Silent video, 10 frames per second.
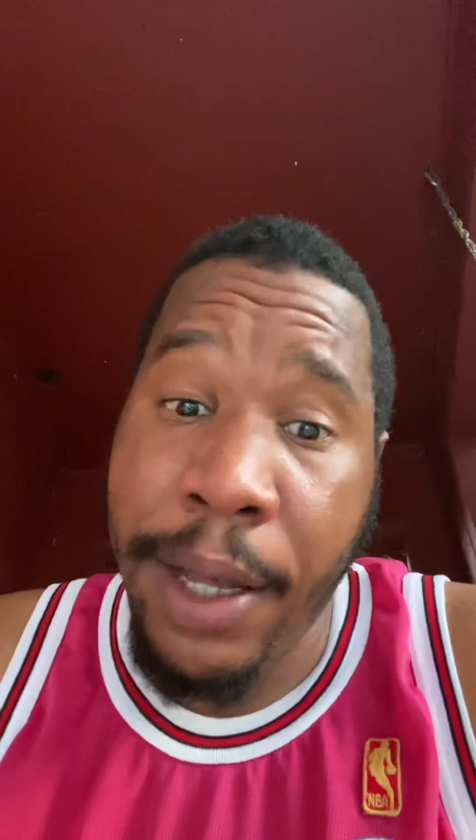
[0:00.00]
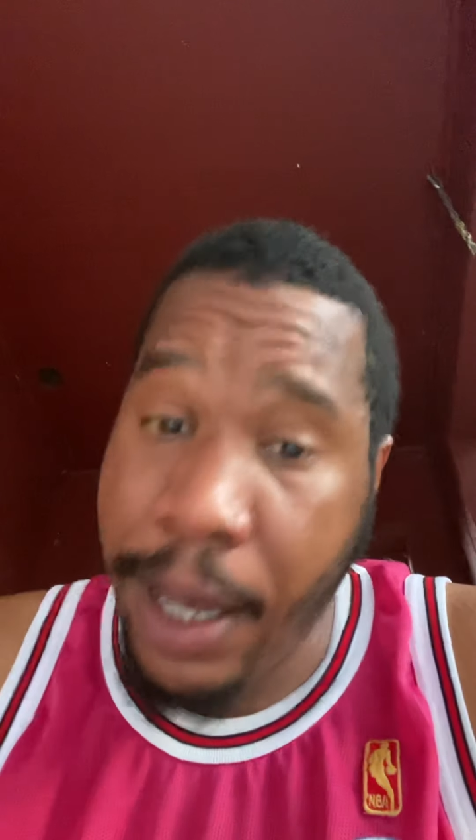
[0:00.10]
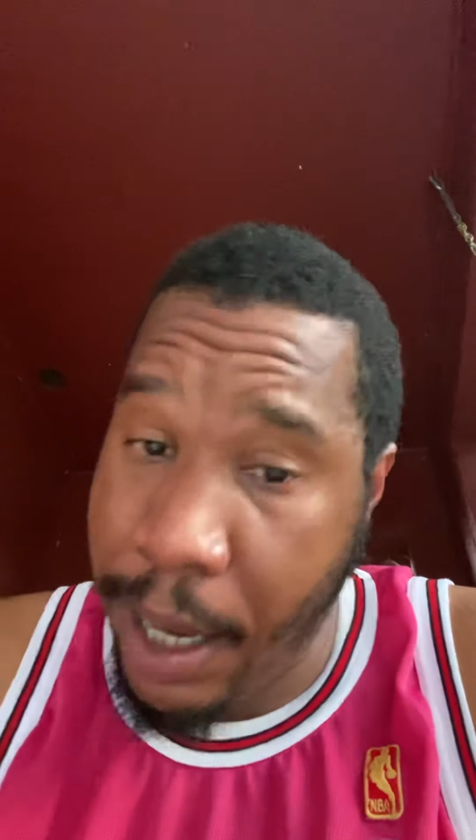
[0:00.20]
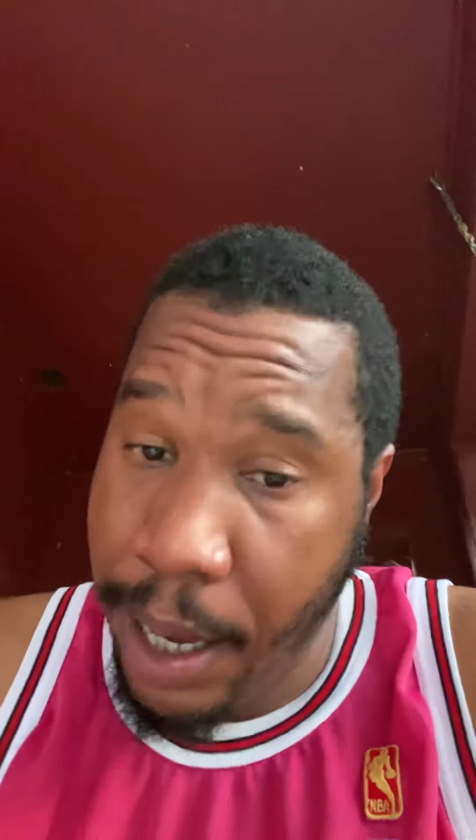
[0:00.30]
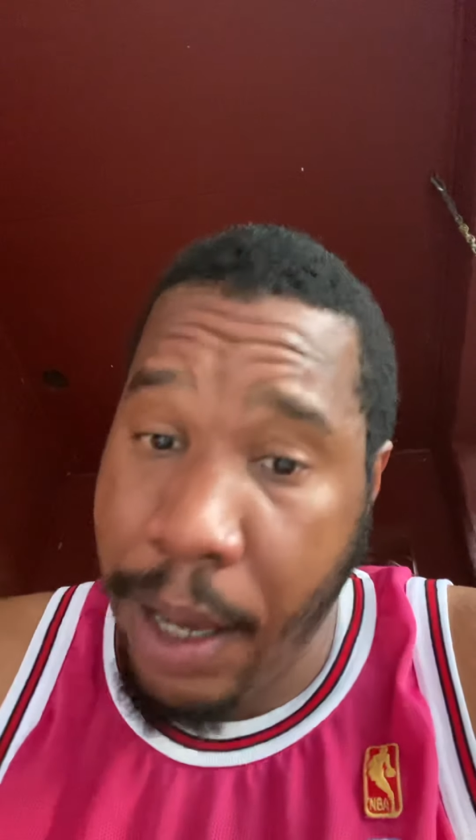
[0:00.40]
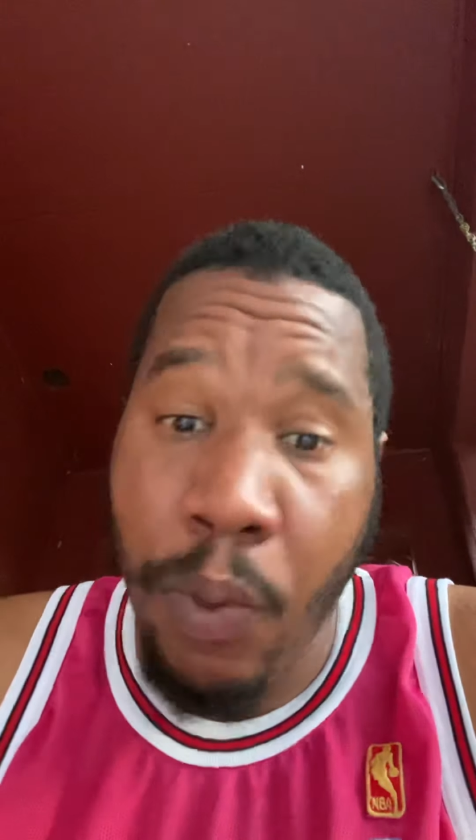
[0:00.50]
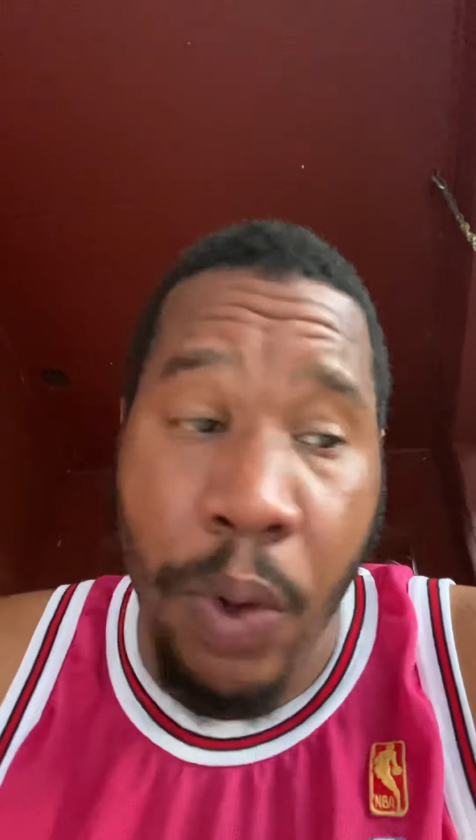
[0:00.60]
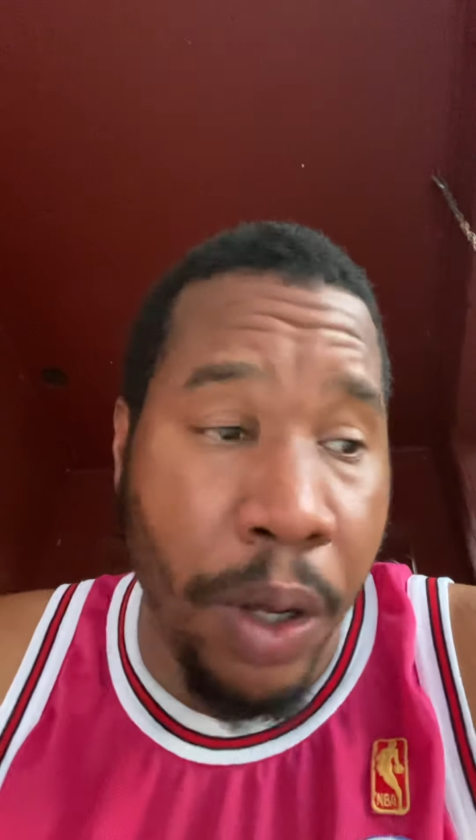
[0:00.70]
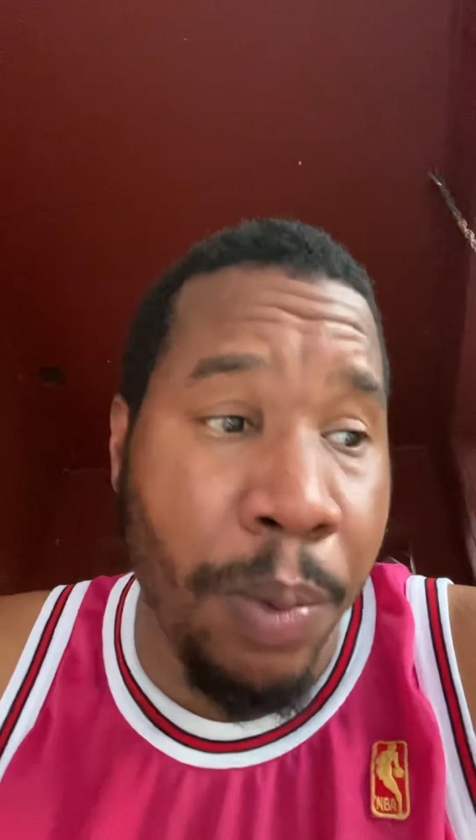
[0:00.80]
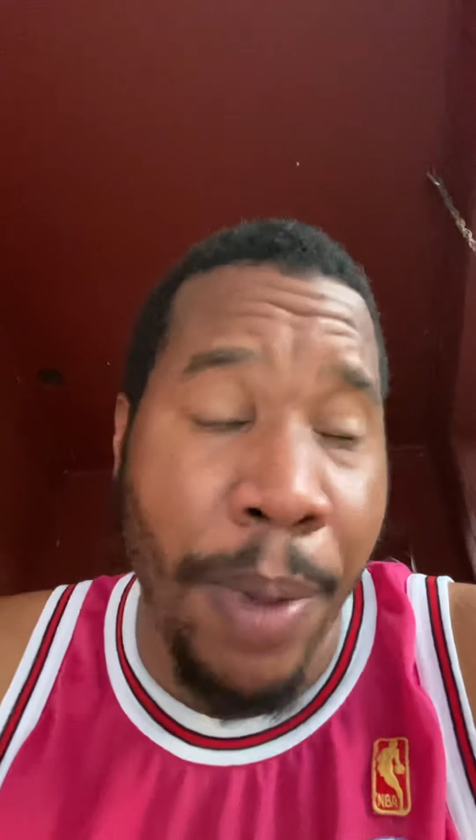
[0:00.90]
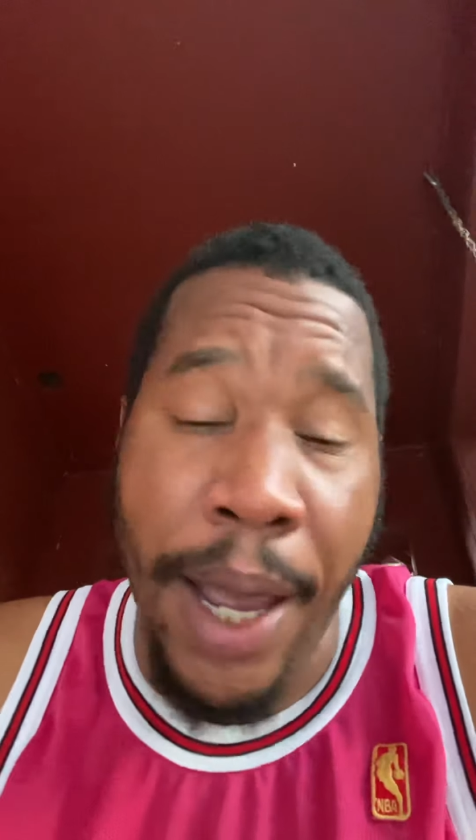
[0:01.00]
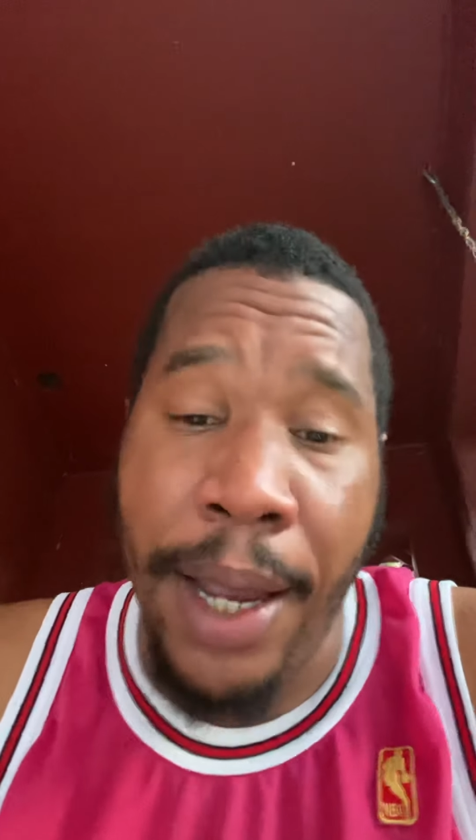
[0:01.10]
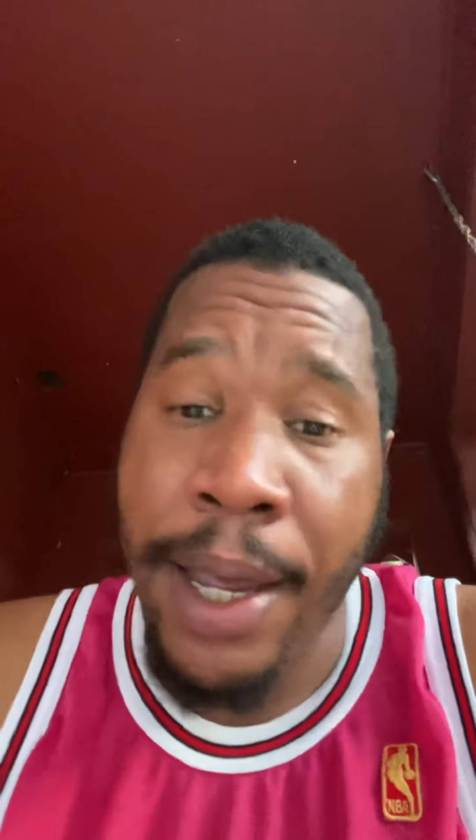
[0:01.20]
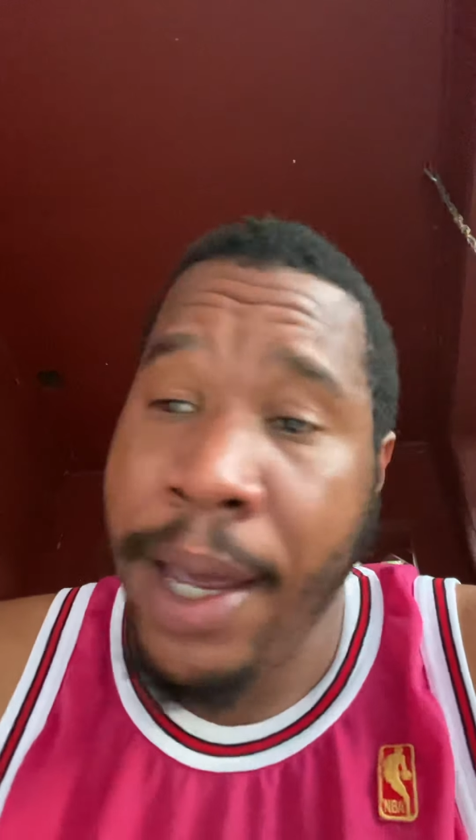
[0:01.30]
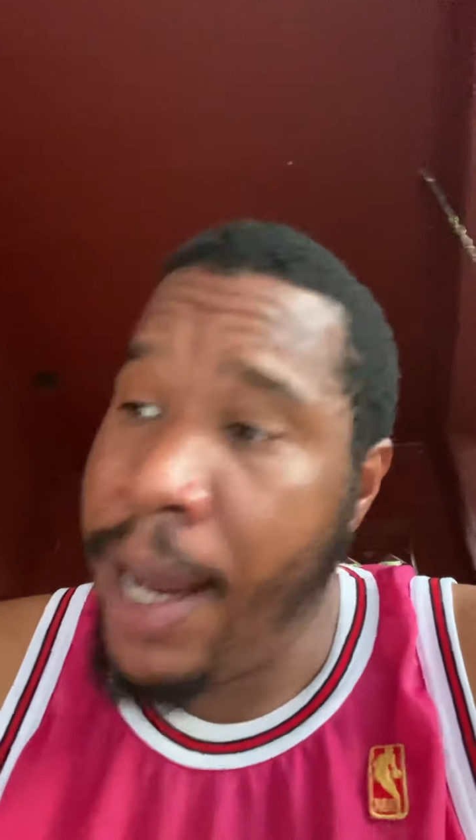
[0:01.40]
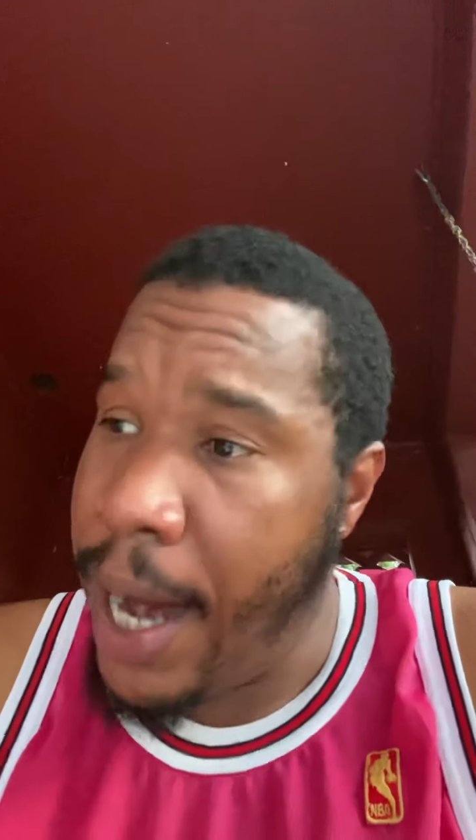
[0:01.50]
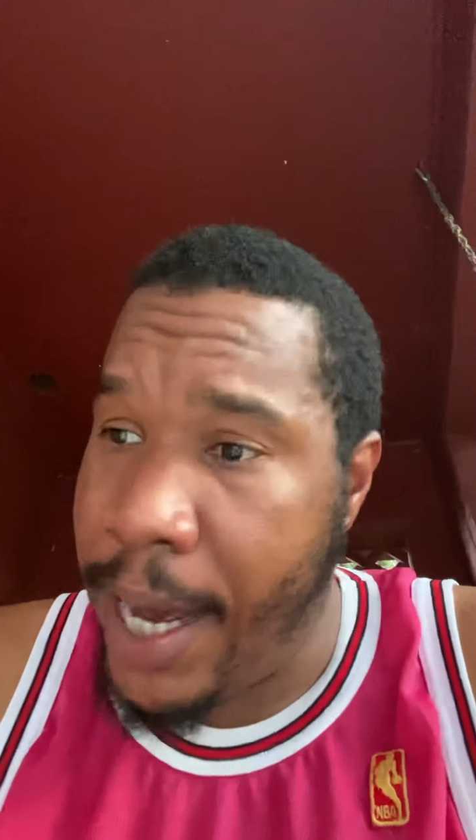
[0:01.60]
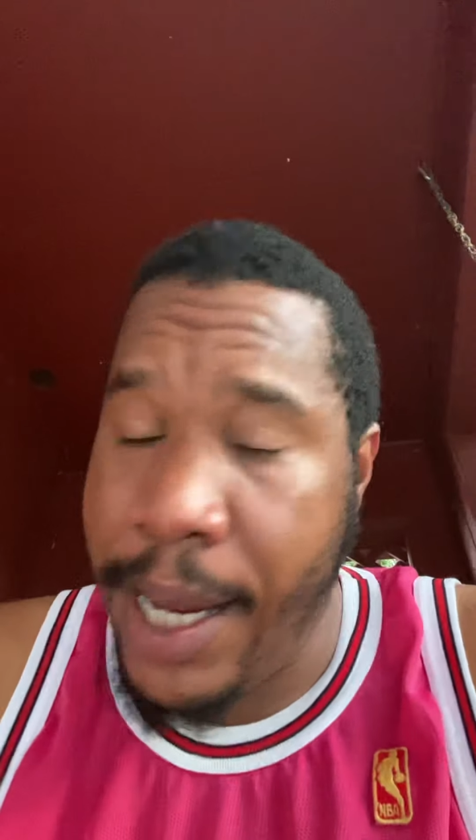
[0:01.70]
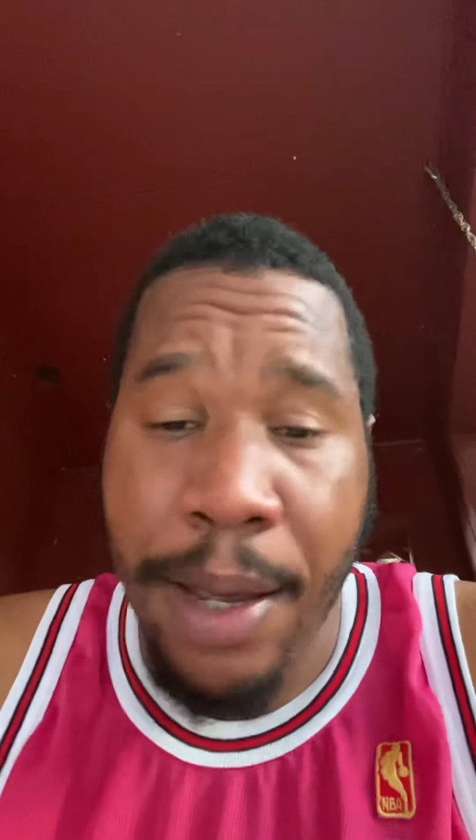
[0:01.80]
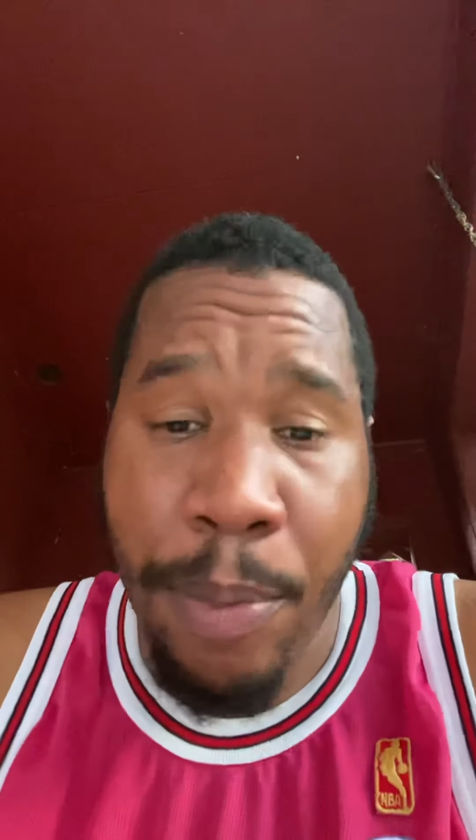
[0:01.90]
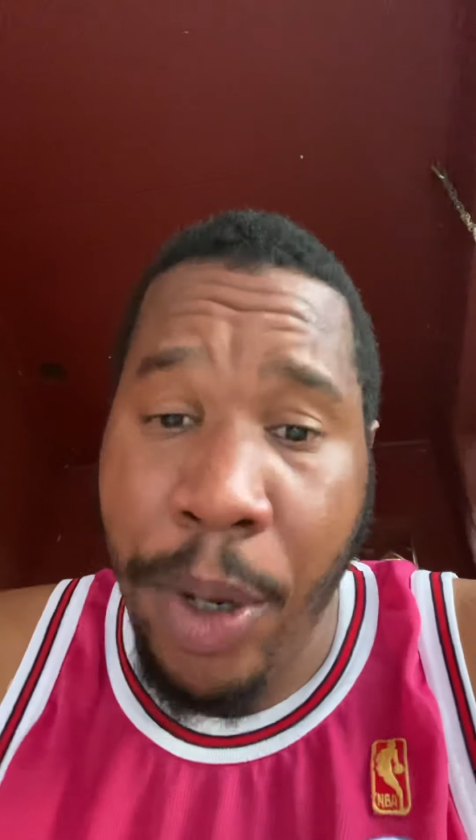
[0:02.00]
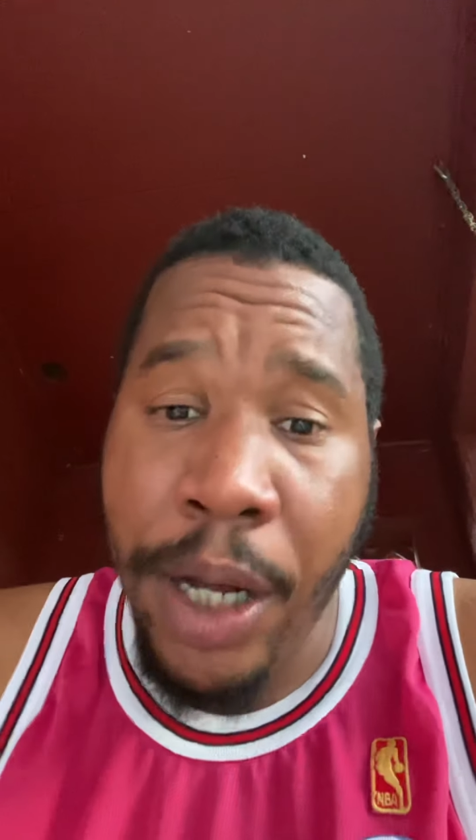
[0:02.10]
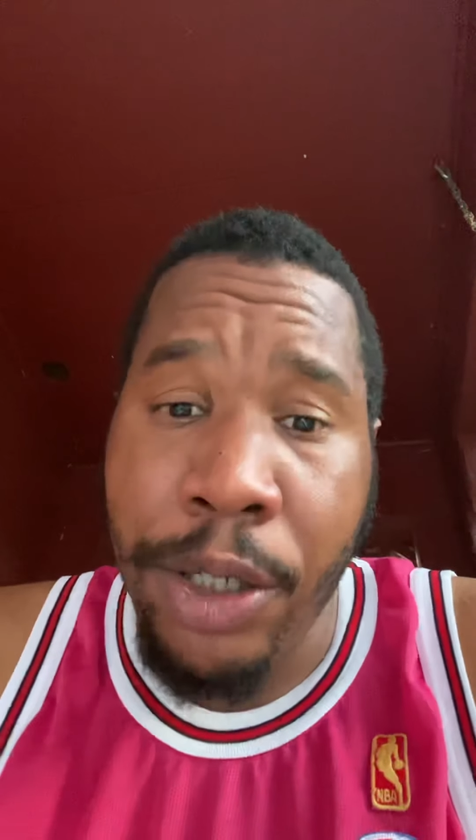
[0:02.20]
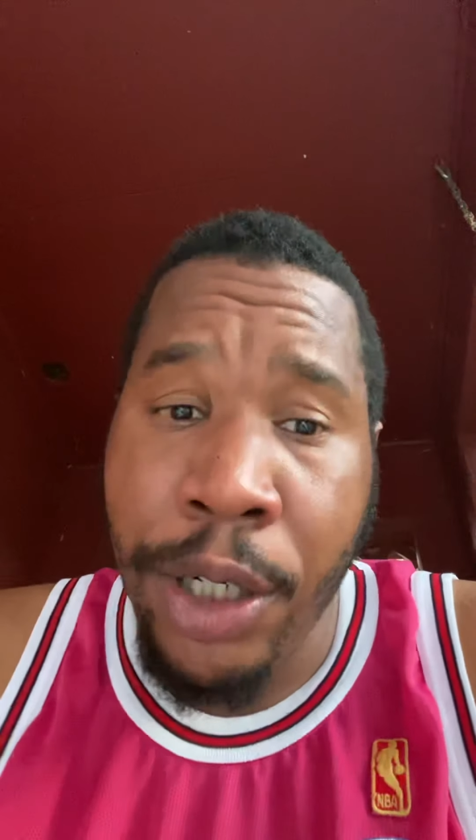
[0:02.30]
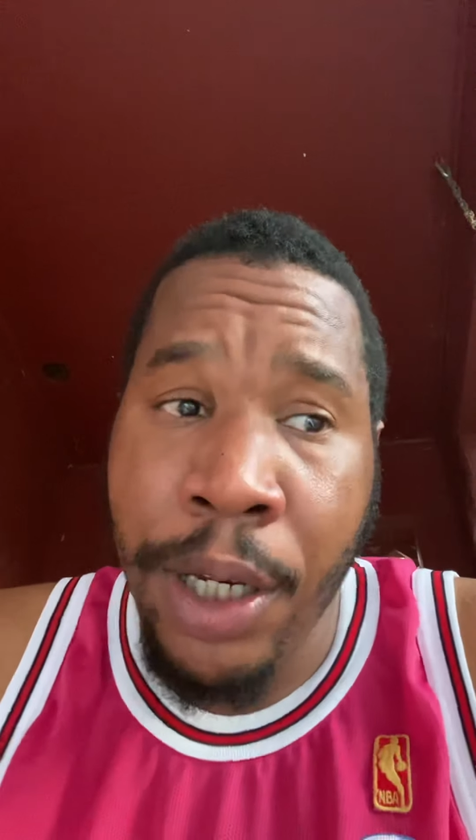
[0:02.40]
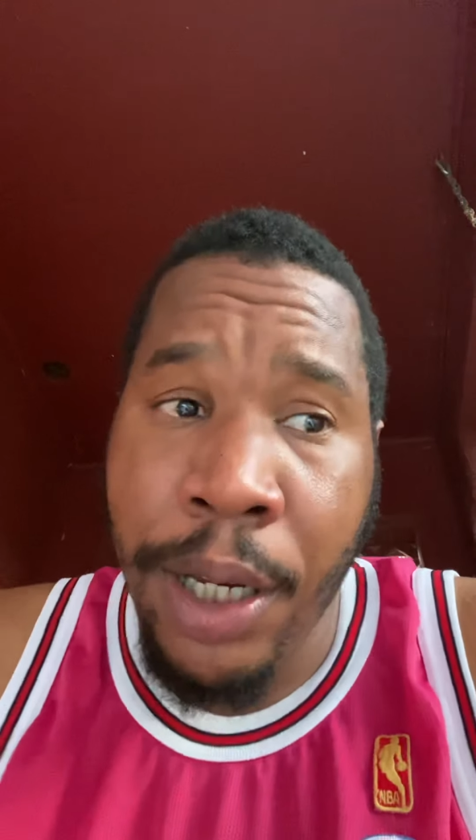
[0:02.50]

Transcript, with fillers: He will bang, and he can punch.